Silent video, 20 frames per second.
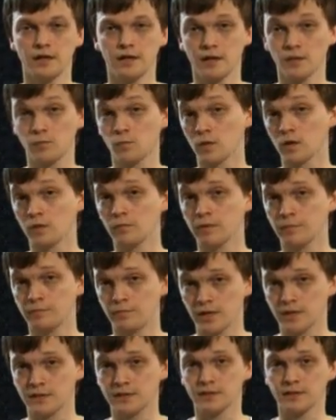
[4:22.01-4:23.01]
It will be
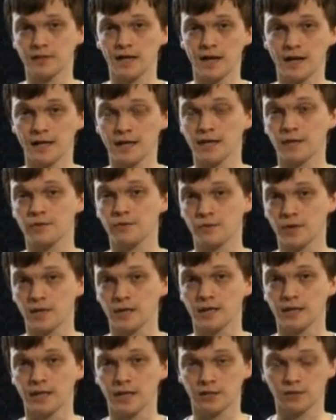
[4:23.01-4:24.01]
present at
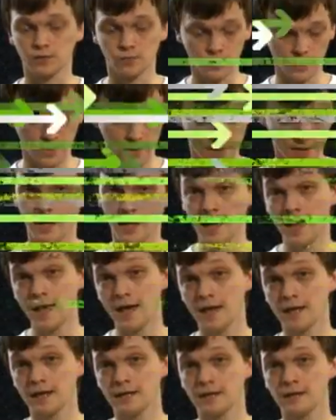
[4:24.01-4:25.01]
E3 next week.
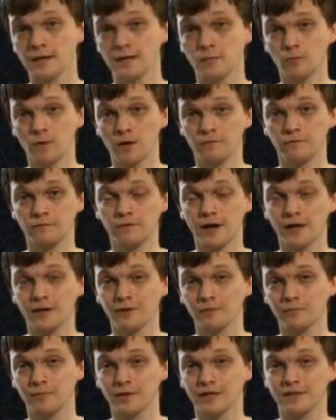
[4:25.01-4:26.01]
And one
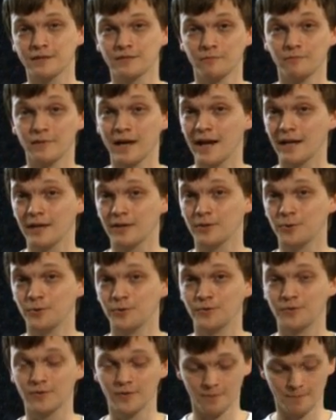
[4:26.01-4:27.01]
final piece of bad
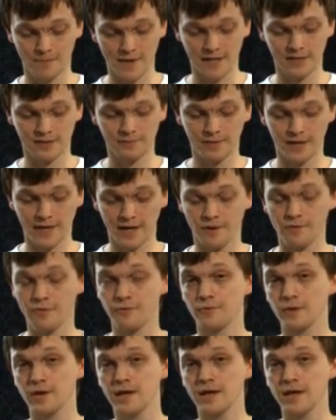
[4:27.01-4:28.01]
news. Max Payne
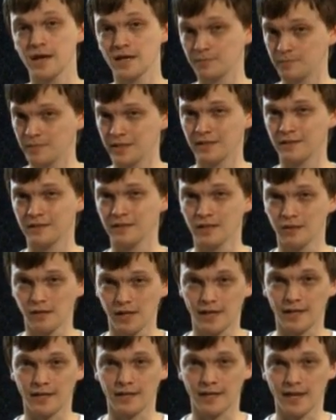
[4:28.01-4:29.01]
3 has been
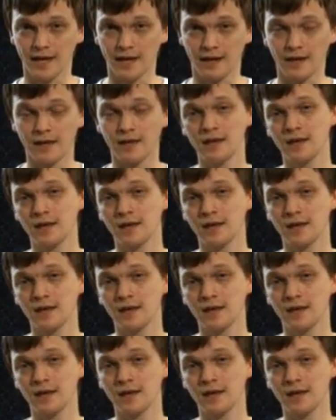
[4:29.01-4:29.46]
delayed again.